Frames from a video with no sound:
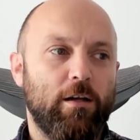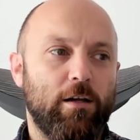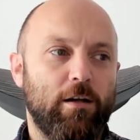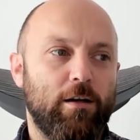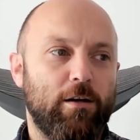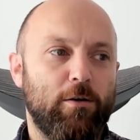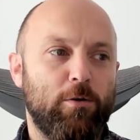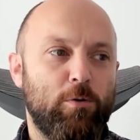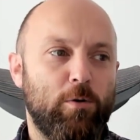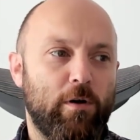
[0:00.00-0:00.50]

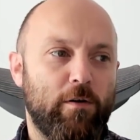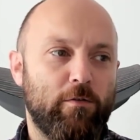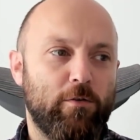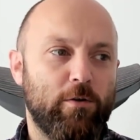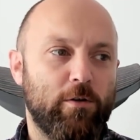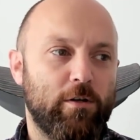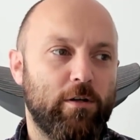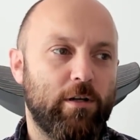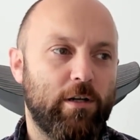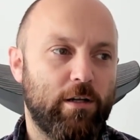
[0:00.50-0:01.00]

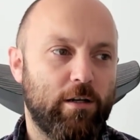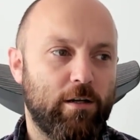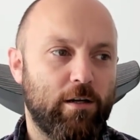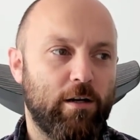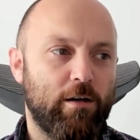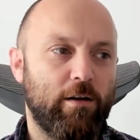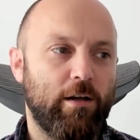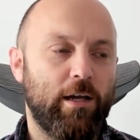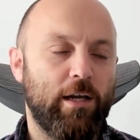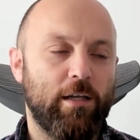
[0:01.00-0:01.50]
whoever
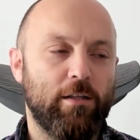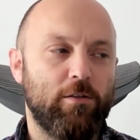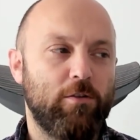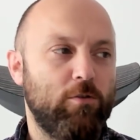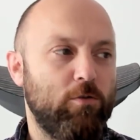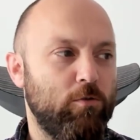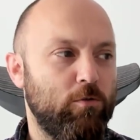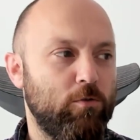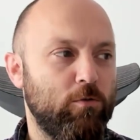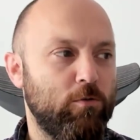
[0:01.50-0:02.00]
kind of had
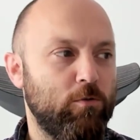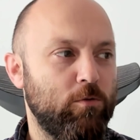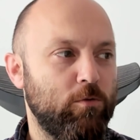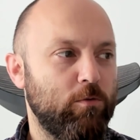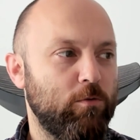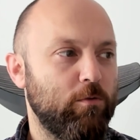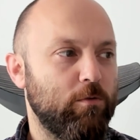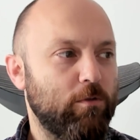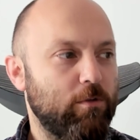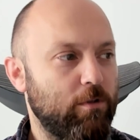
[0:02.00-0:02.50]

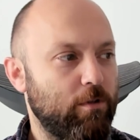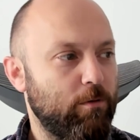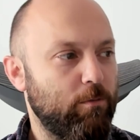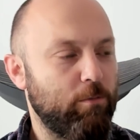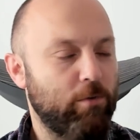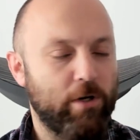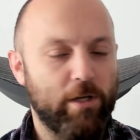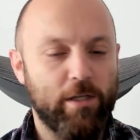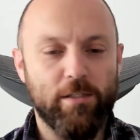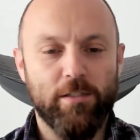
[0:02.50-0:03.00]
two
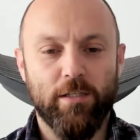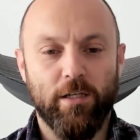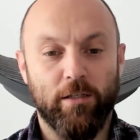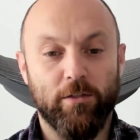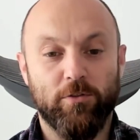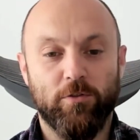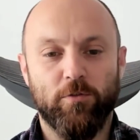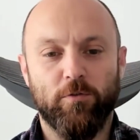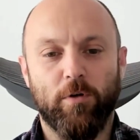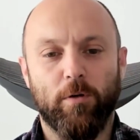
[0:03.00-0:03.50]
brain
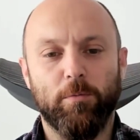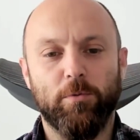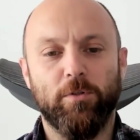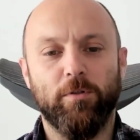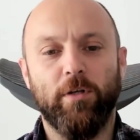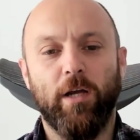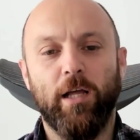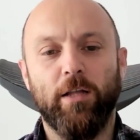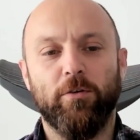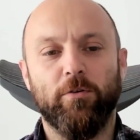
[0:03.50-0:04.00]
cells to rub
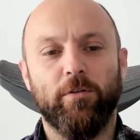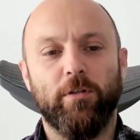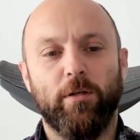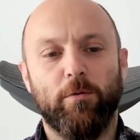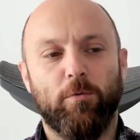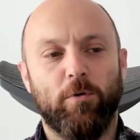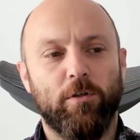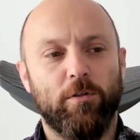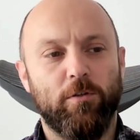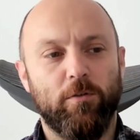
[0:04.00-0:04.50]
together, they
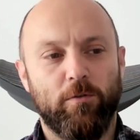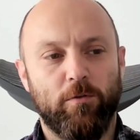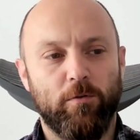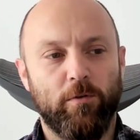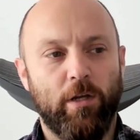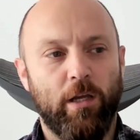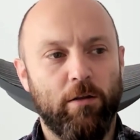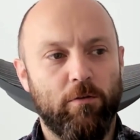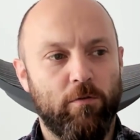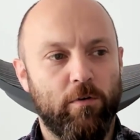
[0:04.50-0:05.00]
wanted to
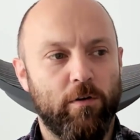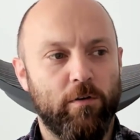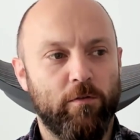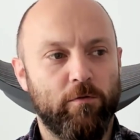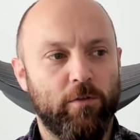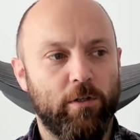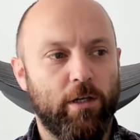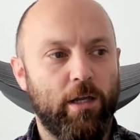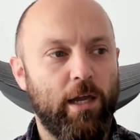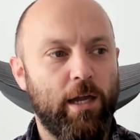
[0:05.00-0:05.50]
get rid of
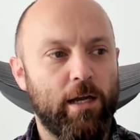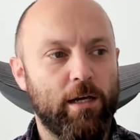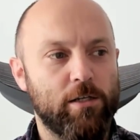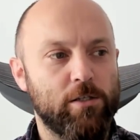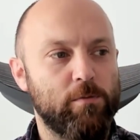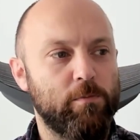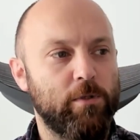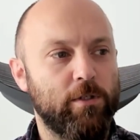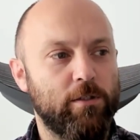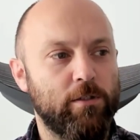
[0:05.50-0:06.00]
the cash
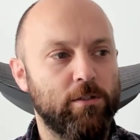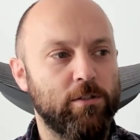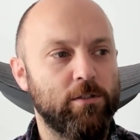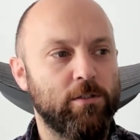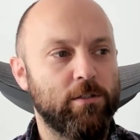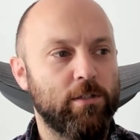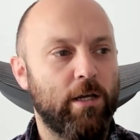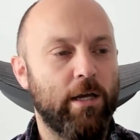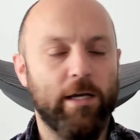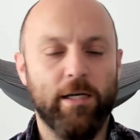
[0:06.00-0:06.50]

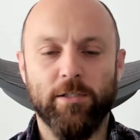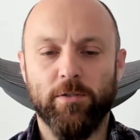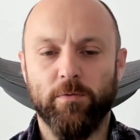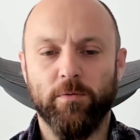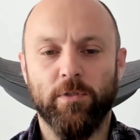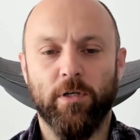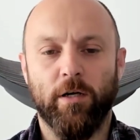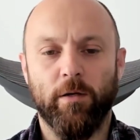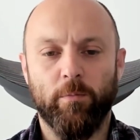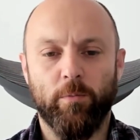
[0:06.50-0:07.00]
because cash
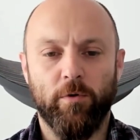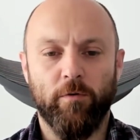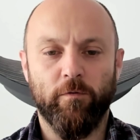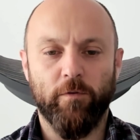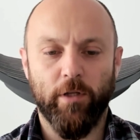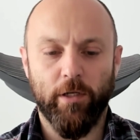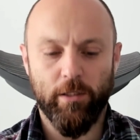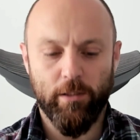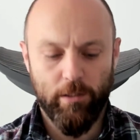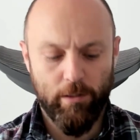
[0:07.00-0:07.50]
was
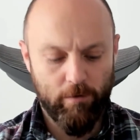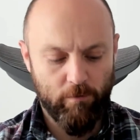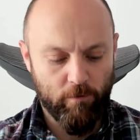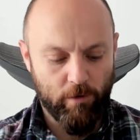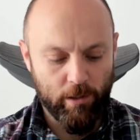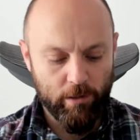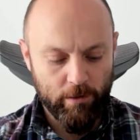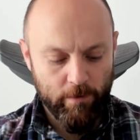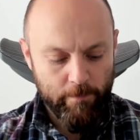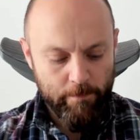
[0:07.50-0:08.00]
hyperinflating,
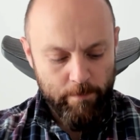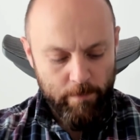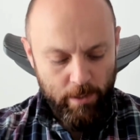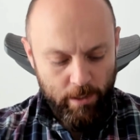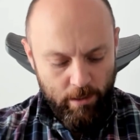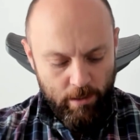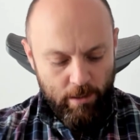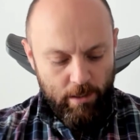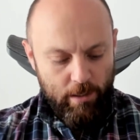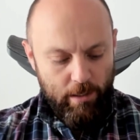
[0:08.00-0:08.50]
right?
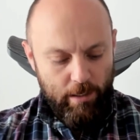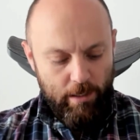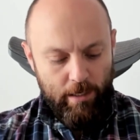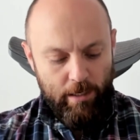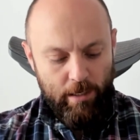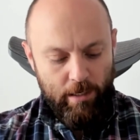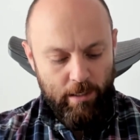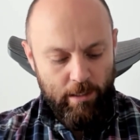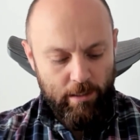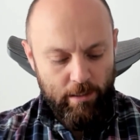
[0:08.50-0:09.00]

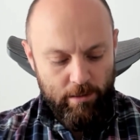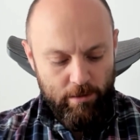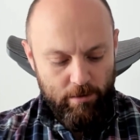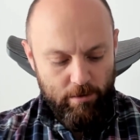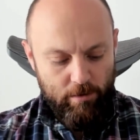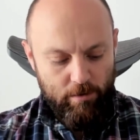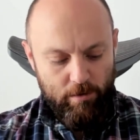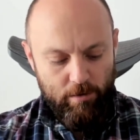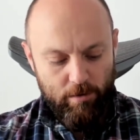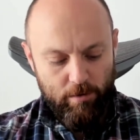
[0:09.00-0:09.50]
And
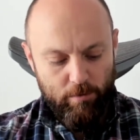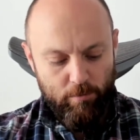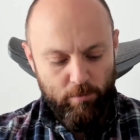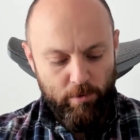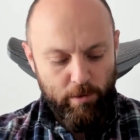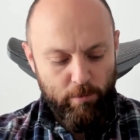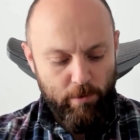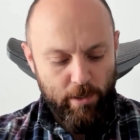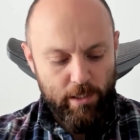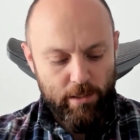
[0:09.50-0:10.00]

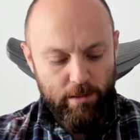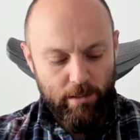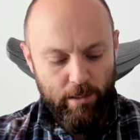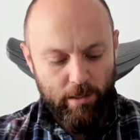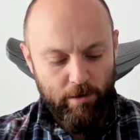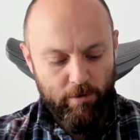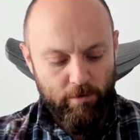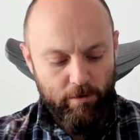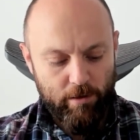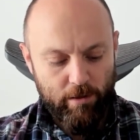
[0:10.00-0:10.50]
we went
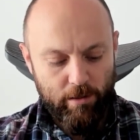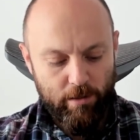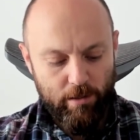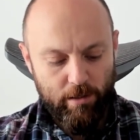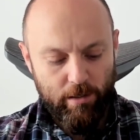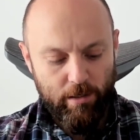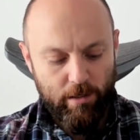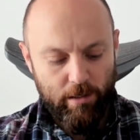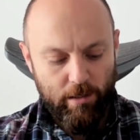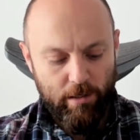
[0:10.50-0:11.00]
there,
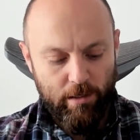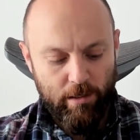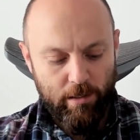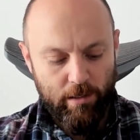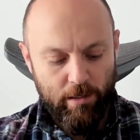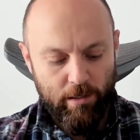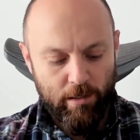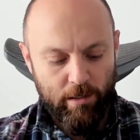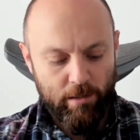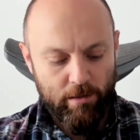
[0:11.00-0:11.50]

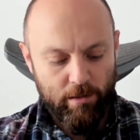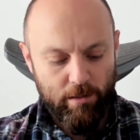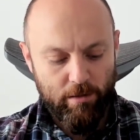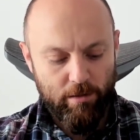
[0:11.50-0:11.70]
and